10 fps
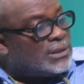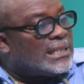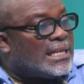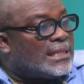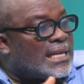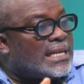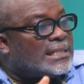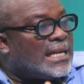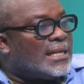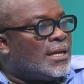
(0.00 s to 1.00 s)
these are the things
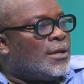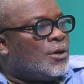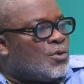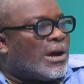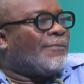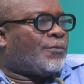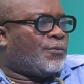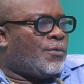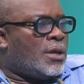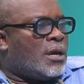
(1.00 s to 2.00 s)
that you have to.
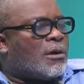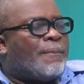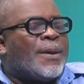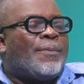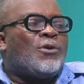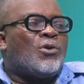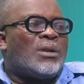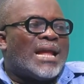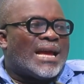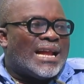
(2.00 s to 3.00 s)
Because people don't
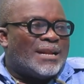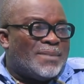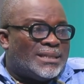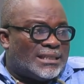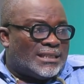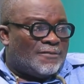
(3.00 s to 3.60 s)
like admitting,